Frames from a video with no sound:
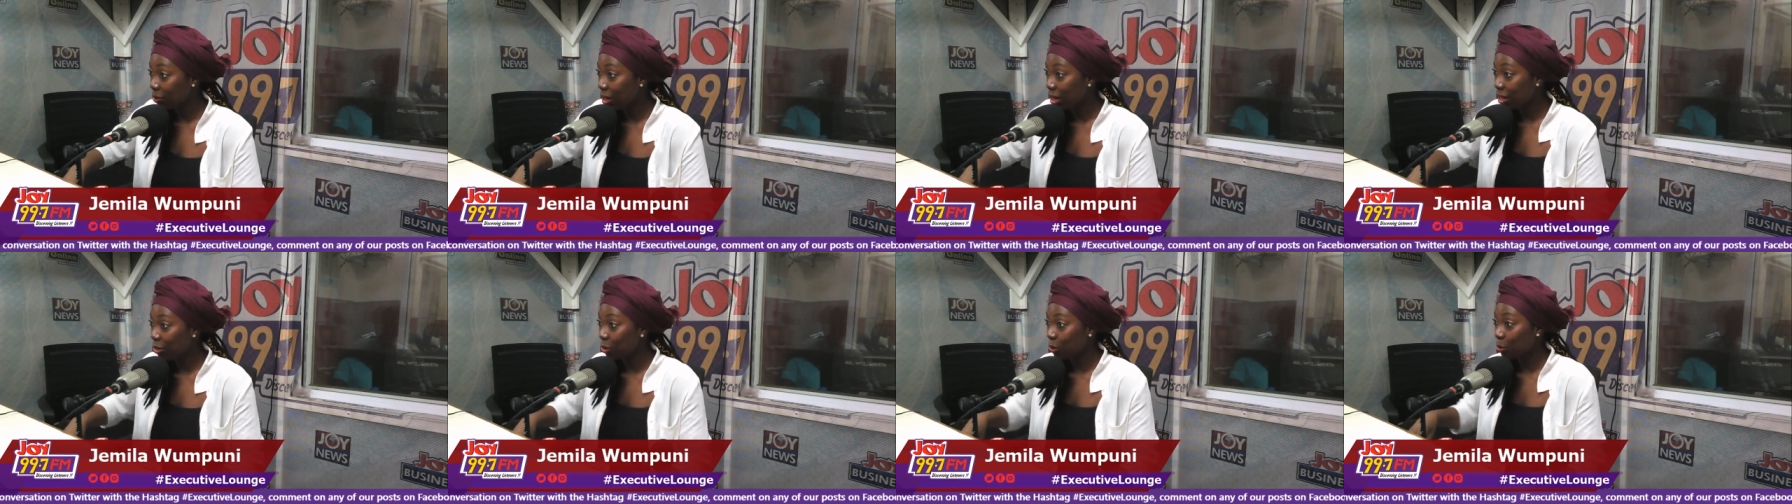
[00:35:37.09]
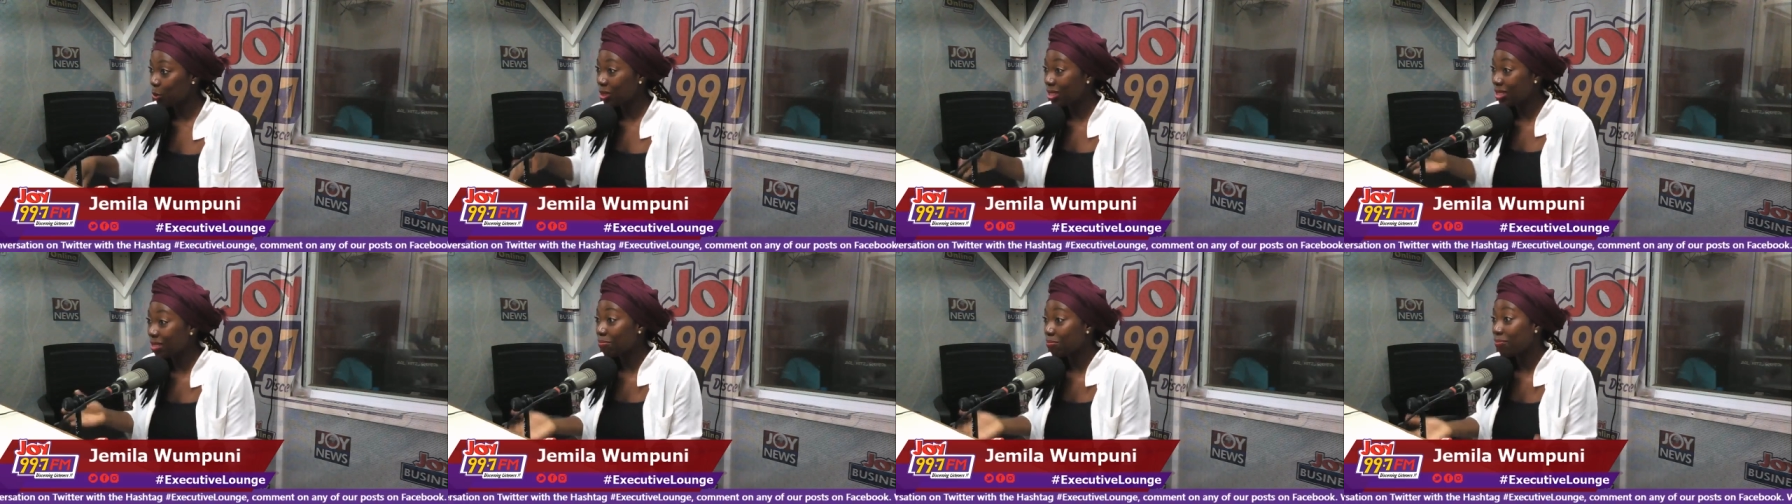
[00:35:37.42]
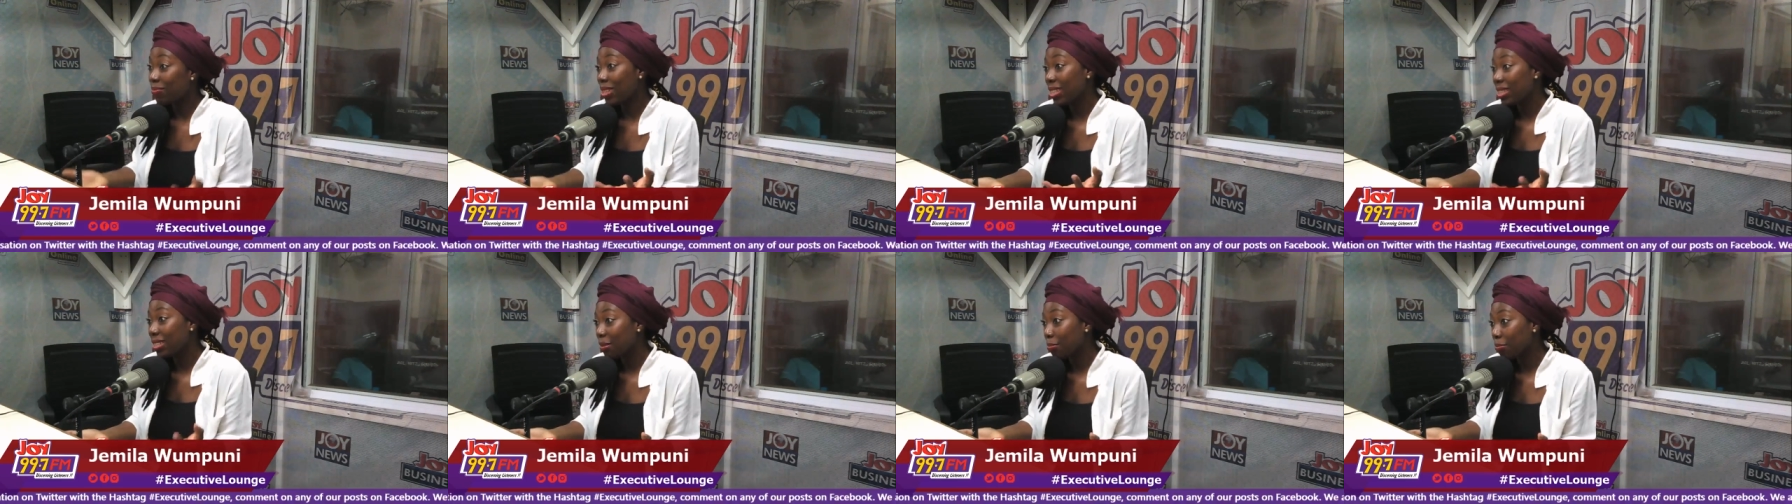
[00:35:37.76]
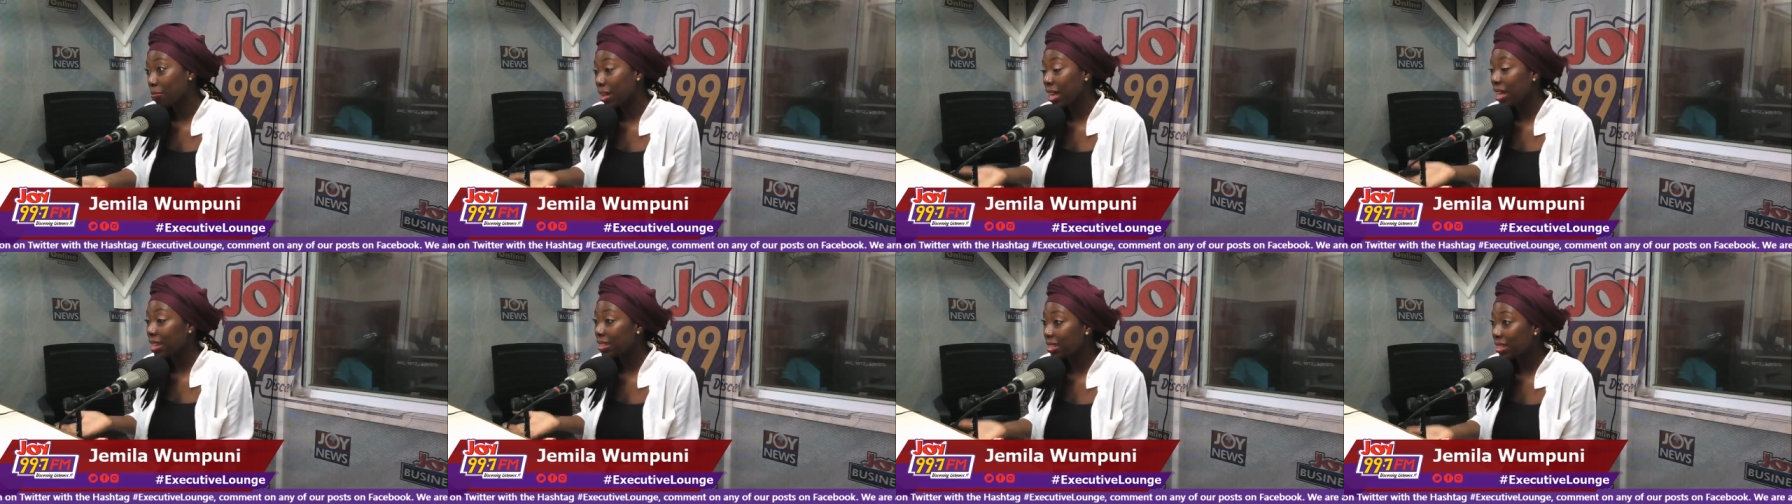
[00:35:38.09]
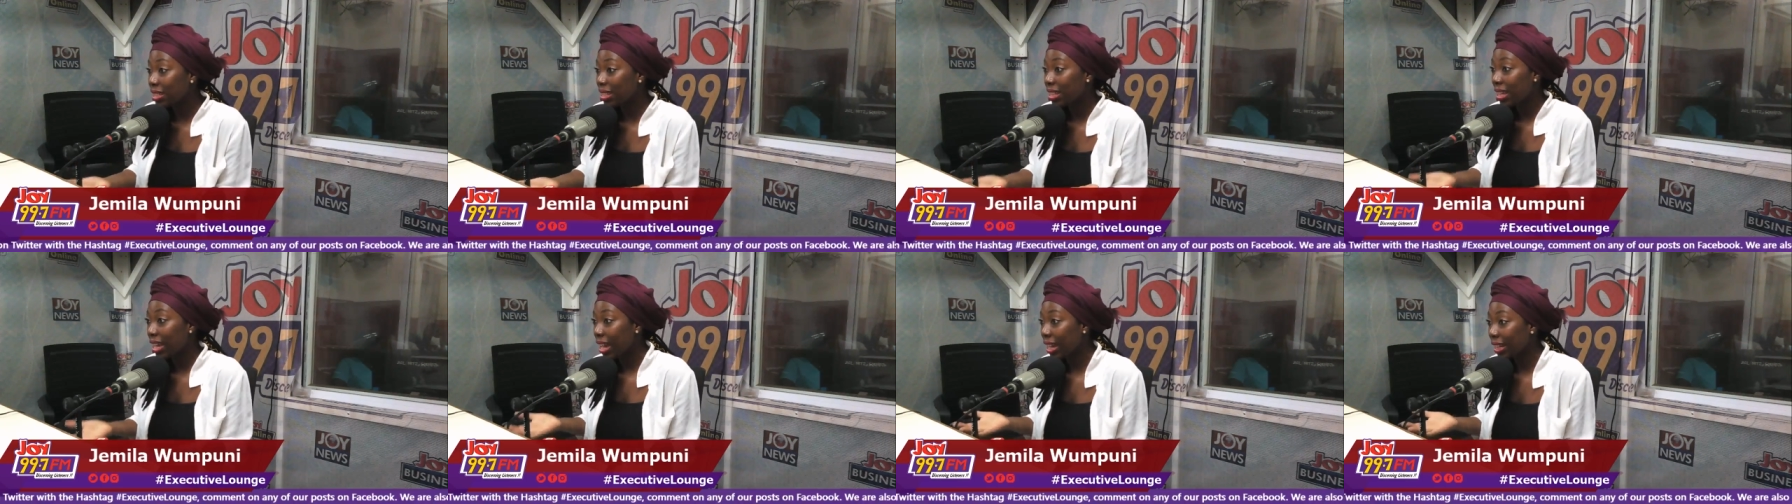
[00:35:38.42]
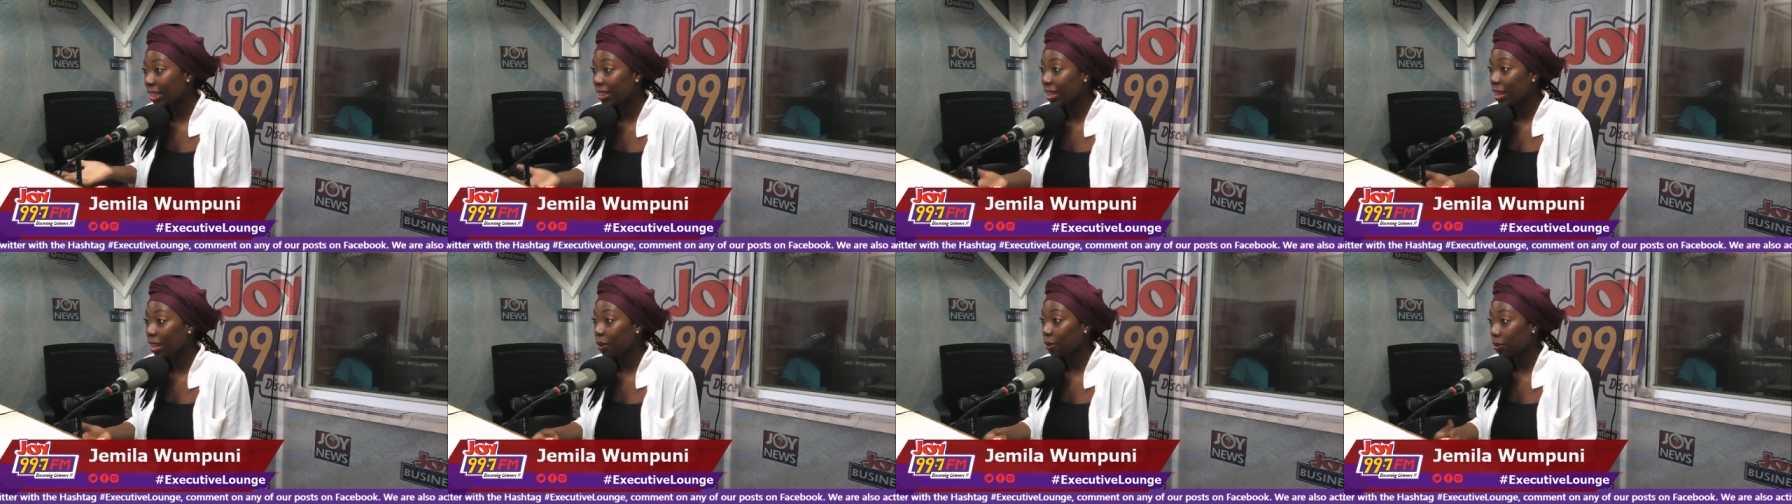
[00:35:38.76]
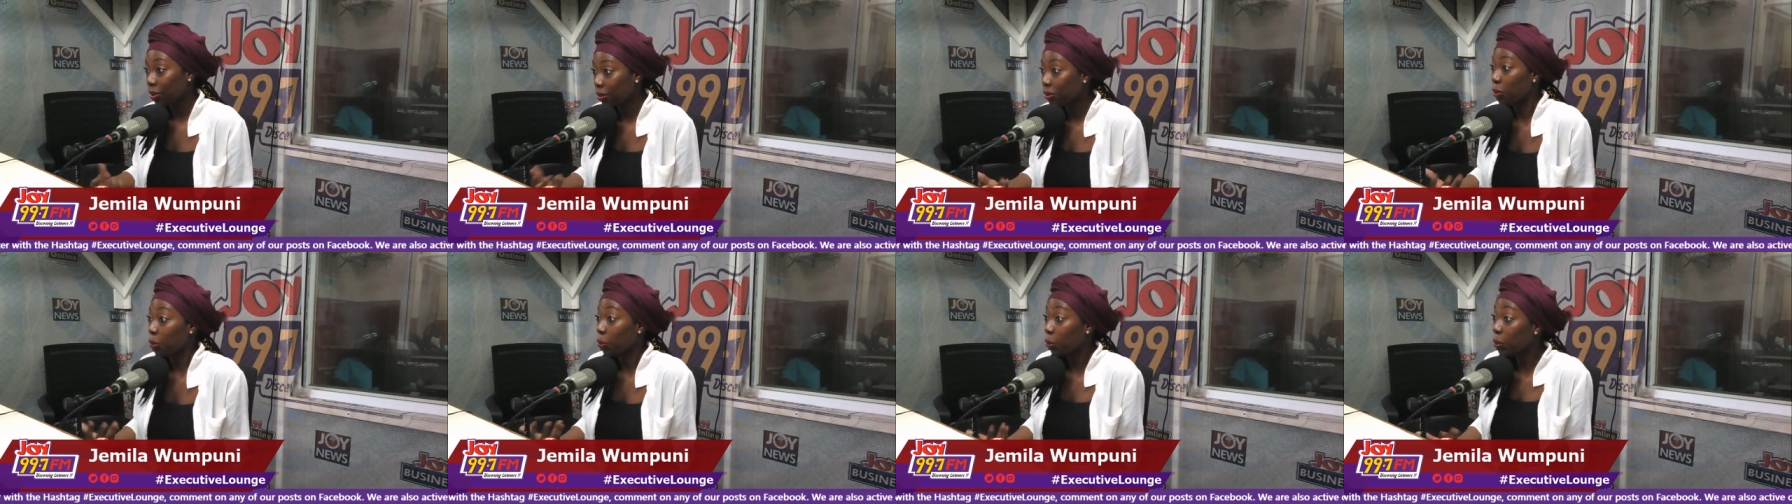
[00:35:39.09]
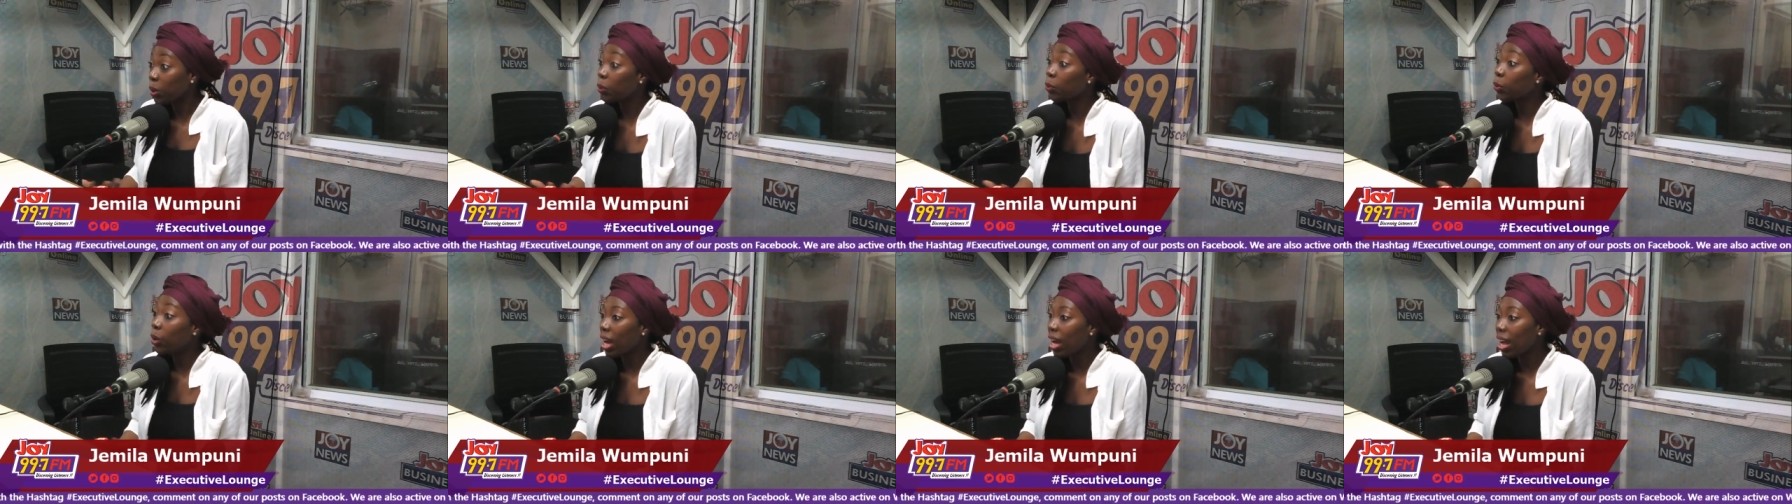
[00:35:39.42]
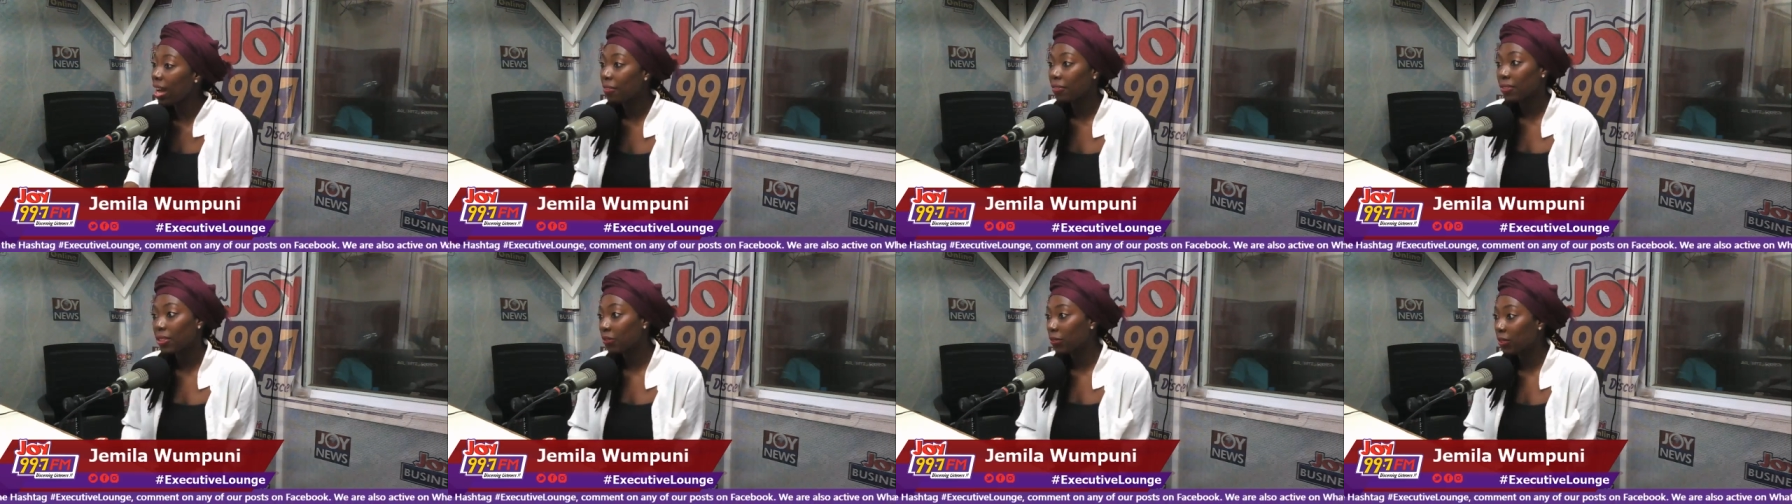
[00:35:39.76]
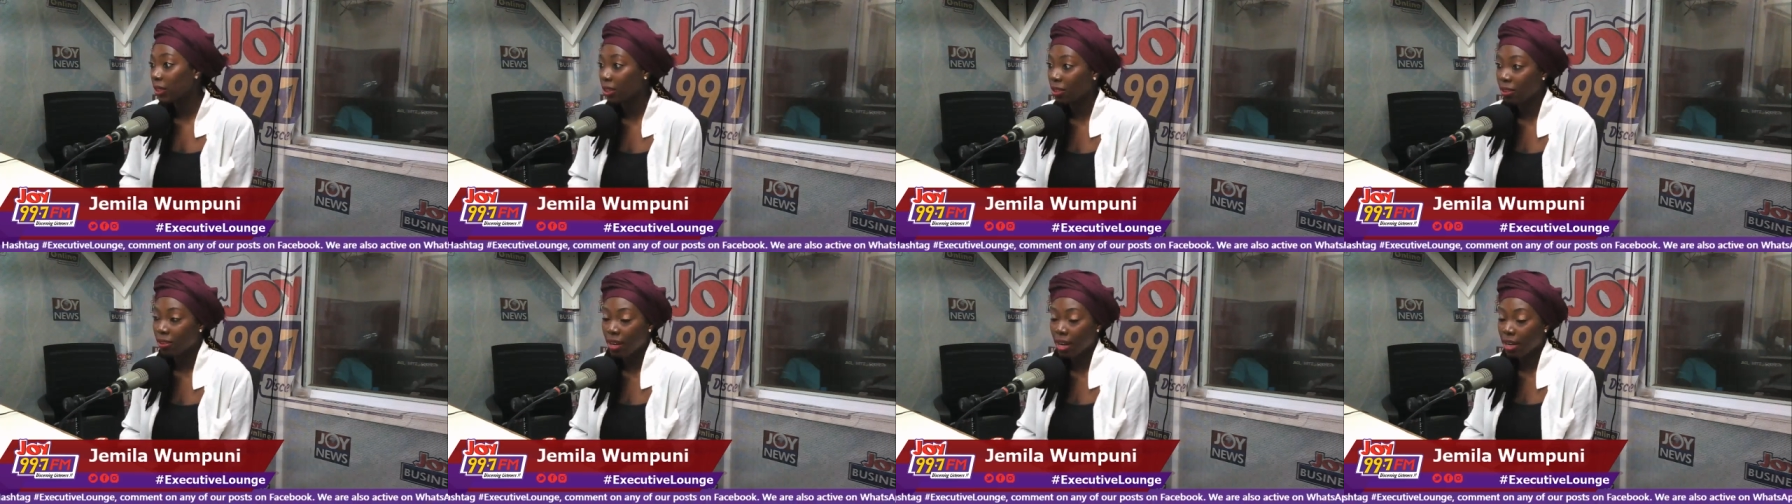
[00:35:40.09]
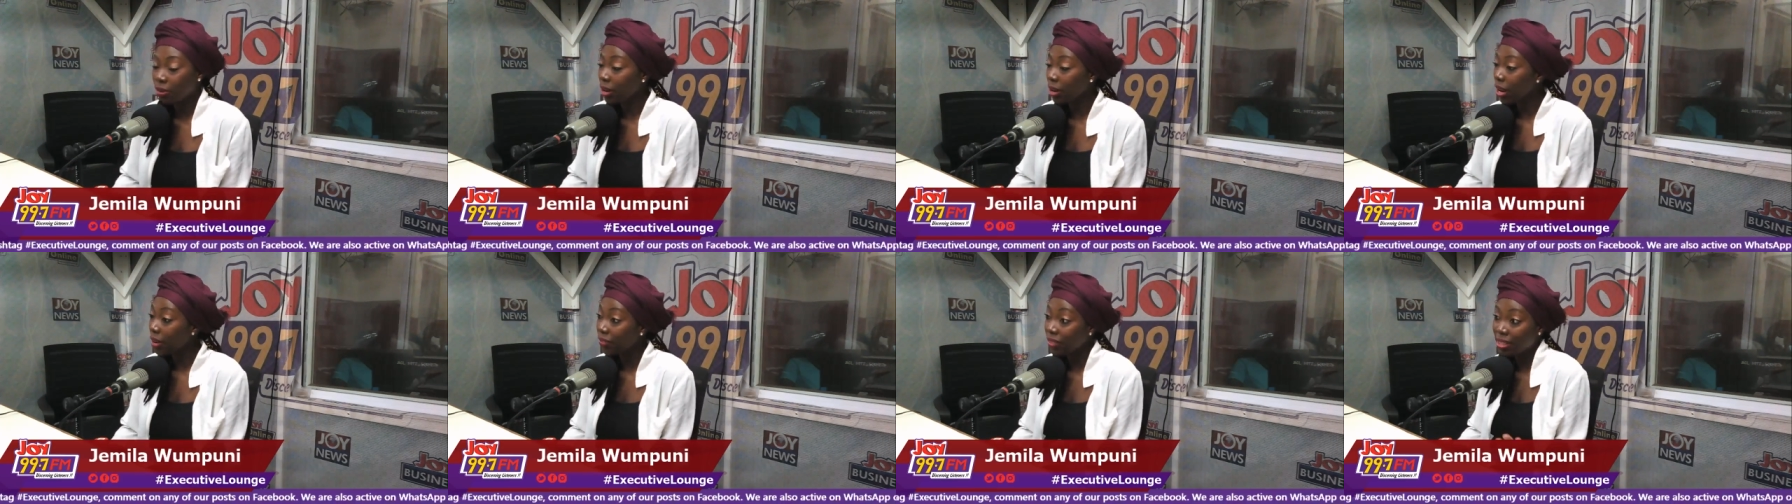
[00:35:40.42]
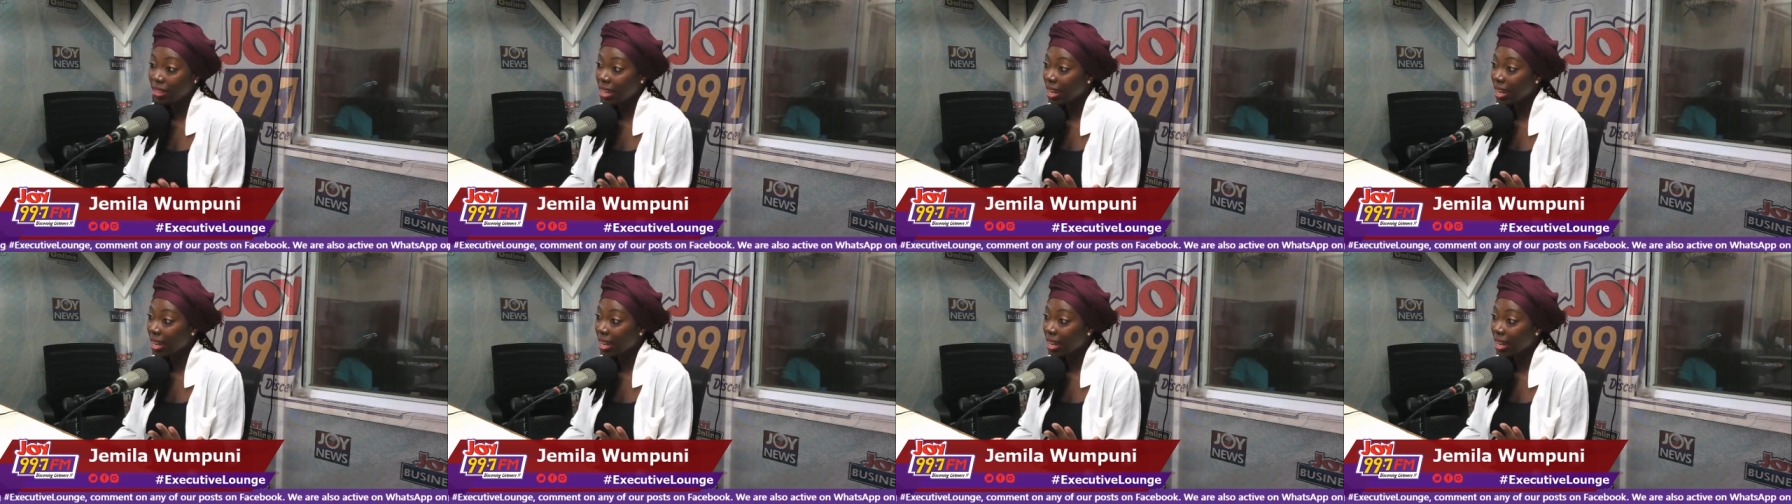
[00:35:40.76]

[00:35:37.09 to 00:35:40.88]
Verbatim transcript: right so it's a it's a balancing act that we will have to figure i don't have mm-hmm.